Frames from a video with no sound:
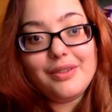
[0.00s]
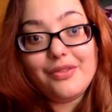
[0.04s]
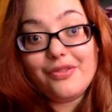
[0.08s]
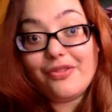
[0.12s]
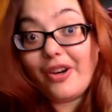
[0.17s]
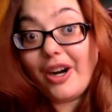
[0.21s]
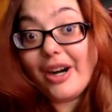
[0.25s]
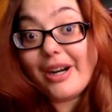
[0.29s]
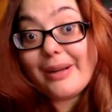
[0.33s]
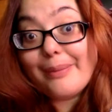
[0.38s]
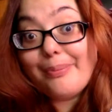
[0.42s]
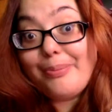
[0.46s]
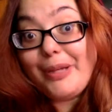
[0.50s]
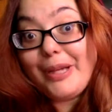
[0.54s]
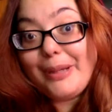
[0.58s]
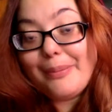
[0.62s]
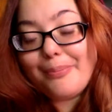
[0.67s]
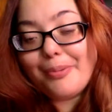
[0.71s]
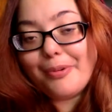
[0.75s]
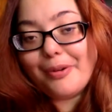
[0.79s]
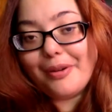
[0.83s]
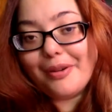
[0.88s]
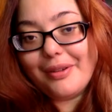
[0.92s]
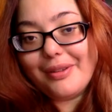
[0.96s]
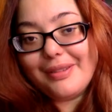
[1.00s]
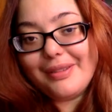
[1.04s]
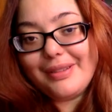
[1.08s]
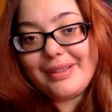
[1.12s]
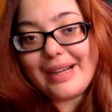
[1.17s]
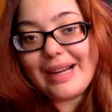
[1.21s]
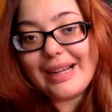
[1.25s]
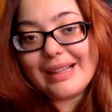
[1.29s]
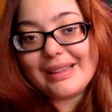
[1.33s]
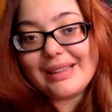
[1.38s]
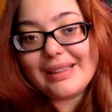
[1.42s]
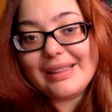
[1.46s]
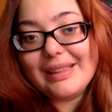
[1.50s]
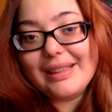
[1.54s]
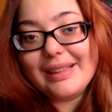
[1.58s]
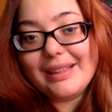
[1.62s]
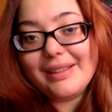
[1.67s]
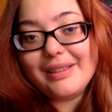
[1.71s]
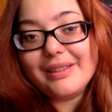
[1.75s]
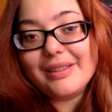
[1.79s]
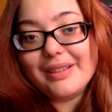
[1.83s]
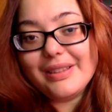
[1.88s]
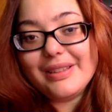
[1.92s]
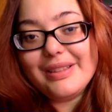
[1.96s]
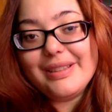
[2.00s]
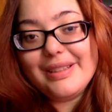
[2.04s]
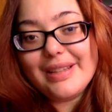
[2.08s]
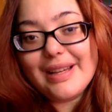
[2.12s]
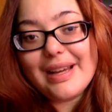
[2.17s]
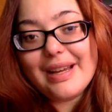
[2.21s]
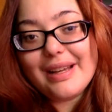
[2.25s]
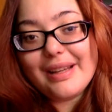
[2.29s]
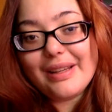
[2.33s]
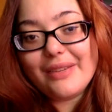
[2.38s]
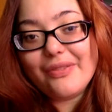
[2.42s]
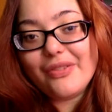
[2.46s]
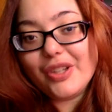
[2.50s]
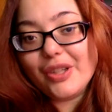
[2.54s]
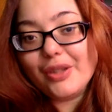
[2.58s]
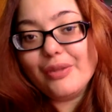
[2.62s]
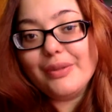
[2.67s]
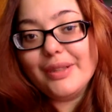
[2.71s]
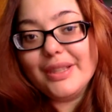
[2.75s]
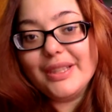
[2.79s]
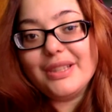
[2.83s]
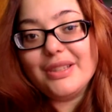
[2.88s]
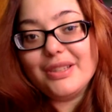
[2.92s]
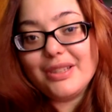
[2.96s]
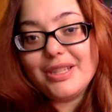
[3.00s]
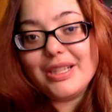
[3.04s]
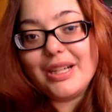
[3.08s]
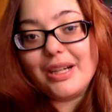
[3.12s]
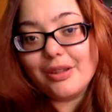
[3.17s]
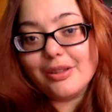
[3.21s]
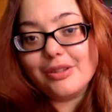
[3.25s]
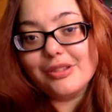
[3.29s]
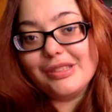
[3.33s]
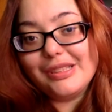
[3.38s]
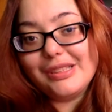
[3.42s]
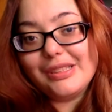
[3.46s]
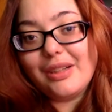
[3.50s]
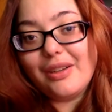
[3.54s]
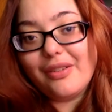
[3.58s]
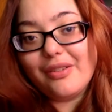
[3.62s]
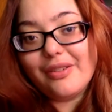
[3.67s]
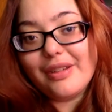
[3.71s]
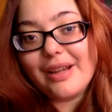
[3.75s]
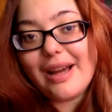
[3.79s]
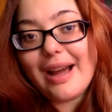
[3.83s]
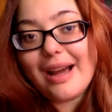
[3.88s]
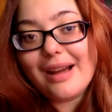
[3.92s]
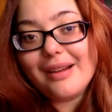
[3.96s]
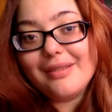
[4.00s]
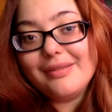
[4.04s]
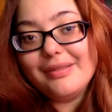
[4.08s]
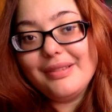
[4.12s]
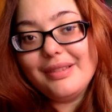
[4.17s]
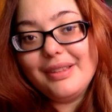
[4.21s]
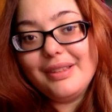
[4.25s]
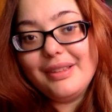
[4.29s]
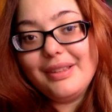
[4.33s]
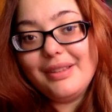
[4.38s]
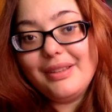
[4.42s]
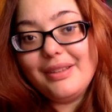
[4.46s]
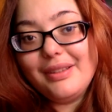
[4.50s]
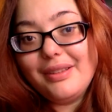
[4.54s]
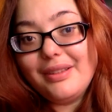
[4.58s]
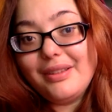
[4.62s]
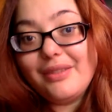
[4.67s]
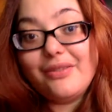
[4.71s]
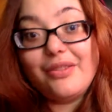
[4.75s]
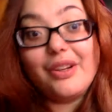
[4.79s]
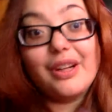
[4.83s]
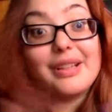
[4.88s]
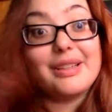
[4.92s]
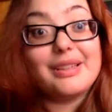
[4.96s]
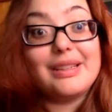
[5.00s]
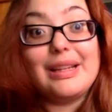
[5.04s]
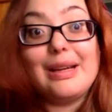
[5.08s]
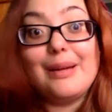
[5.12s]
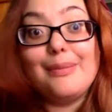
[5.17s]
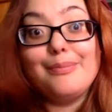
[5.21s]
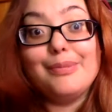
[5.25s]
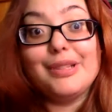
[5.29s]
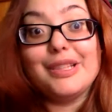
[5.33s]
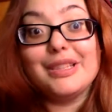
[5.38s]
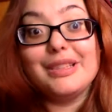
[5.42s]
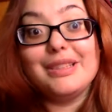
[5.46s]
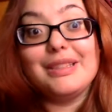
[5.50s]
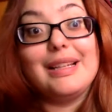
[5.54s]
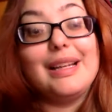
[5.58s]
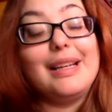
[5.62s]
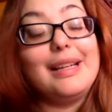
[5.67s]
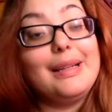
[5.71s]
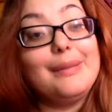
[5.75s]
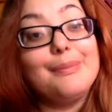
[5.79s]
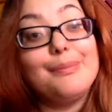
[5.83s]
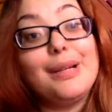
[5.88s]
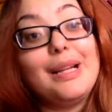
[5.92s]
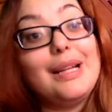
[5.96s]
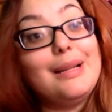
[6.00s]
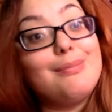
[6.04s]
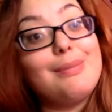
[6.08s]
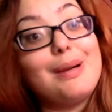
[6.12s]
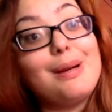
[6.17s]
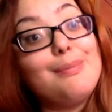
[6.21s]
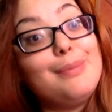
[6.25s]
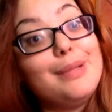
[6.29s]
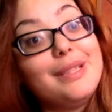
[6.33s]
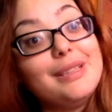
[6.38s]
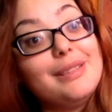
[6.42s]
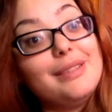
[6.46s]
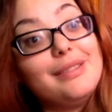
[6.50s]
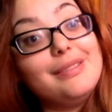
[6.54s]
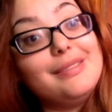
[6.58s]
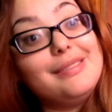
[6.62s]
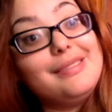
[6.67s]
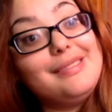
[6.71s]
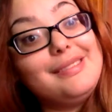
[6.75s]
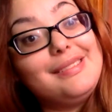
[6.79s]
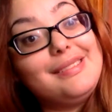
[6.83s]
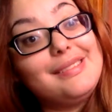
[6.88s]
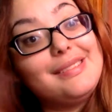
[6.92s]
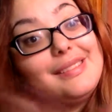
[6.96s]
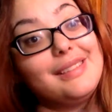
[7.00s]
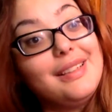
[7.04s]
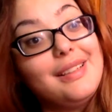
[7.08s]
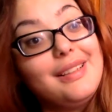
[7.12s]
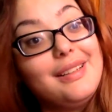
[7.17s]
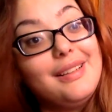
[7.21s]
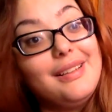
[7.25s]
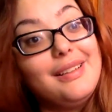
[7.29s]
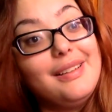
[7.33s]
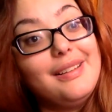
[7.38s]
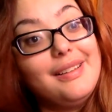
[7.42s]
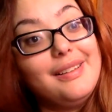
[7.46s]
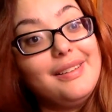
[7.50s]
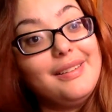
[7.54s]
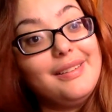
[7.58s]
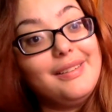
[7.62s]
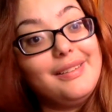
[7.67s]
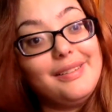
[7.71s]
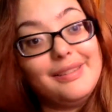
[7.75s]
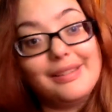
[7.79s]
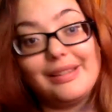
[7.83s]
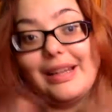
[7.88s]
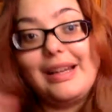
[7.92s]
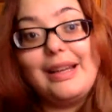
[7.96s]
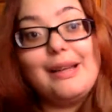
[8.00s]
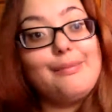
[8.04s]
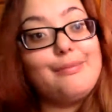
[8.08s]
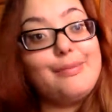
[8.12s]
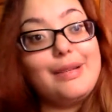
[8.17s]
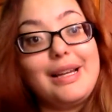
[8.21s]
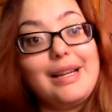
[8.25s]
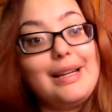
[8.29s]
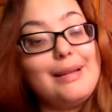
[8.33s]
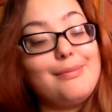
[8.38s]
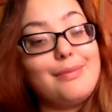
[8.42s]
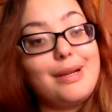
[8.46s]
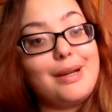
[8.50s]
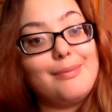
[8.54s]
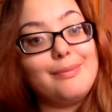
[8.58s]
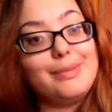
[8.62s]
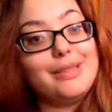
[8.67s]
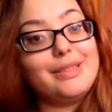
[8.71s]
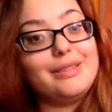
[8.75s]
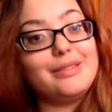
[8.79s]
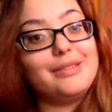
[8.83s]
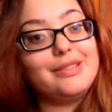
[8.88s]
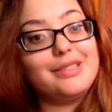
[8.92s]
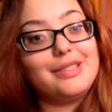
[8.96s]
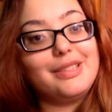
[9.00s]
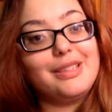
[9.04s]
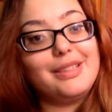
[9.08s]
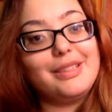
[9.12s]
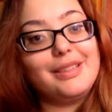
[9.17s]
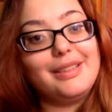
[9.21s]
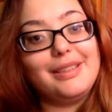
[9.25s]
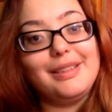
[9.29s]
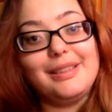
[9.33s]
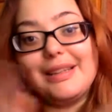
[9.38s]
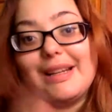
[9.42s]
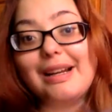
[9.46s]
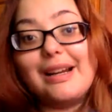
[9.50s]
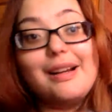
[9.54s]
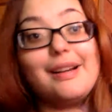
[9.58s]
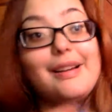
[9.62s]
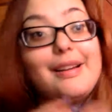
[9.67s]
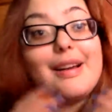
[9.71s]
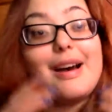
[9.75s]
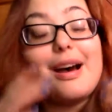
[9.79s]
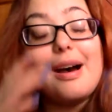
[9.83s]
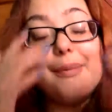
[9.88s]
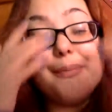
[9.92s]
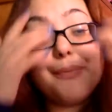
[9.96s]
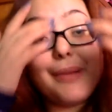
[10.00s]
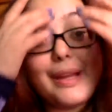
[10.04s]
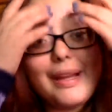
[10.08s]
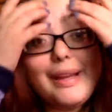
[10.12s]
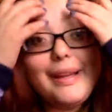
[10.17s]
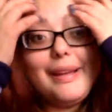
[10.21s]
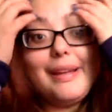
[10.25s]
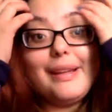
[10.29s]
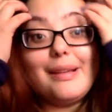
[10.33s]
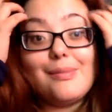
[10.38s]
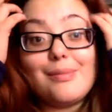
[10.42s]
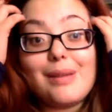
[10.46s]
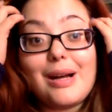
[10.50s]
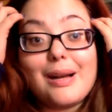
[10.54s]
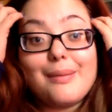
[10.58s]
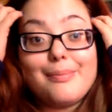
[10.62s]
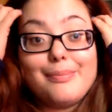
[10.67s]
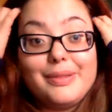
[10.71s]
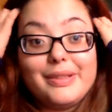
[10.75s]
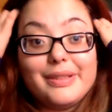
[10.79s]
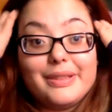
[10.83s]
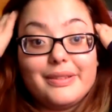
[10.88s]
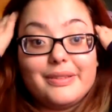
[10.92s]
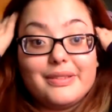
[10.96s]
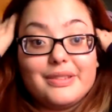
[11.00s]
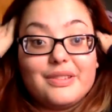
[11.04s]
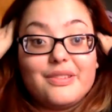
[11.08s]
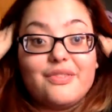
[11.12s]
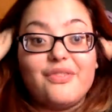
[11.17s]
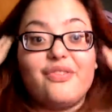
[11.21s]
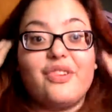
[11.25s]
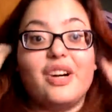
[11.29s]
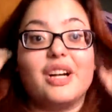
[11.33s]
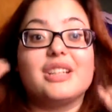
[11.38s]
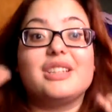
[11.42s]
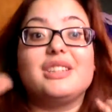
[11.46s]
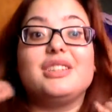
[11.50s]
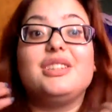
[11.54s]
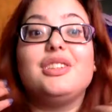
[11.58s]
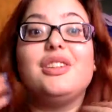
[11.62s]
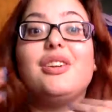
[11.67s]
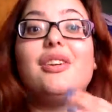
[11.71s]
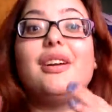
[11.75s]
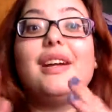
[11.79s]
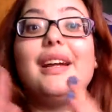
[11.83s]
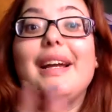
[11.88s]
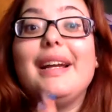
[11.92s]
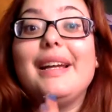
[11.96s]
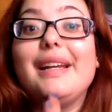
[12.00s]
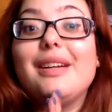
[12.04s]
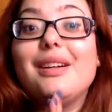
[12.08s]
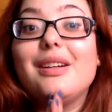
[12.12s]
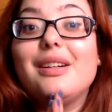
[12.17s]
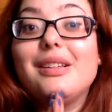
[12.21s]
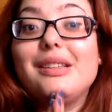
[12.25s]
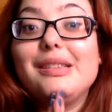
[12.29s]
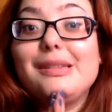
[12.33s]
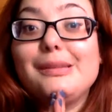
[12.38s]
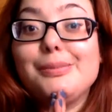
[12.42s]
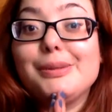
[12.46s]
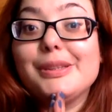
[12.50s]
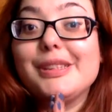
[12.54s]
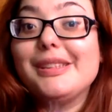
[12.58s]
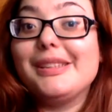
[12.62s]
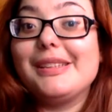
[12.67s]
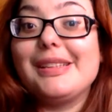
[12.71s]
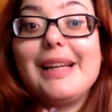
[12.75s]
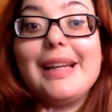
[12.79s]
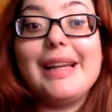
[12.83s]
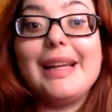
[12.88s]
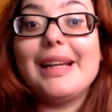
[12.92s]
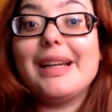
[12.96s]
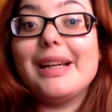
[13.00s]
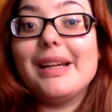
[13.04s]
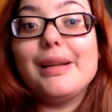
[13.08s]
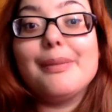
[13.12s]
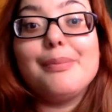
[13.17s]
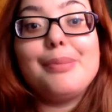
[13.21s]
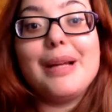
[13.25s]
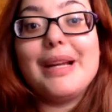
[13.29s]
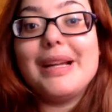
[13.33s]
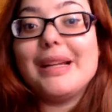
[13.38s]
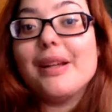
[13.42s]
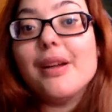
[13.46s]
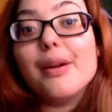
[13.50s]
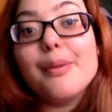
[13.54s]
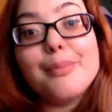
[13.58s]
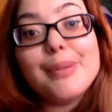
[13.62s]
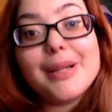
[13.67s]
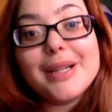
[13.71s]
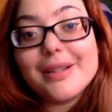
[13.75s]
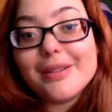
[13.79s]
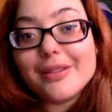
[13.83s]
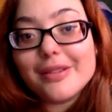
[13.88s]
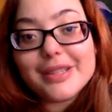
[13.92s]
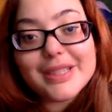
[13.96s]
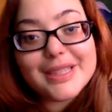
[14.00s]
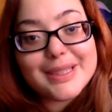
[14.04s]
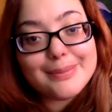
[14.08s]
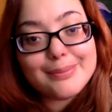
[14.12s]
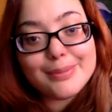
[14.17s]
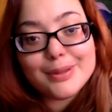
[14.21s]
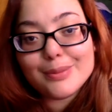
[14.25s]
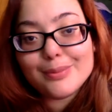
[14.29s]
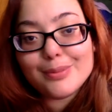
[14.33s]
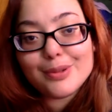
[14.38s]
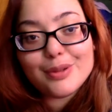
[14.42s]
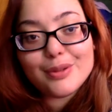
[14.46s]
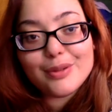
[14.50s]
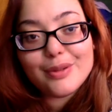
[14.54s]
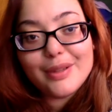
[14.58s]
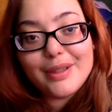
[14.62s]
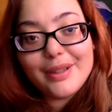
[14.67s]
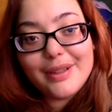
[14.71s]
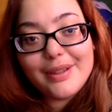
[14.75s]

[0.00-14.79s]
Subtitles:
Fuck people at the end of the day, if you need to tell yourself that. Fuck them, because they ain't paying my bills. They ain't paying my bills, honey. They're not paying my bills. Fuck your haters, because they ain't gonna pay your bills, boo-boo.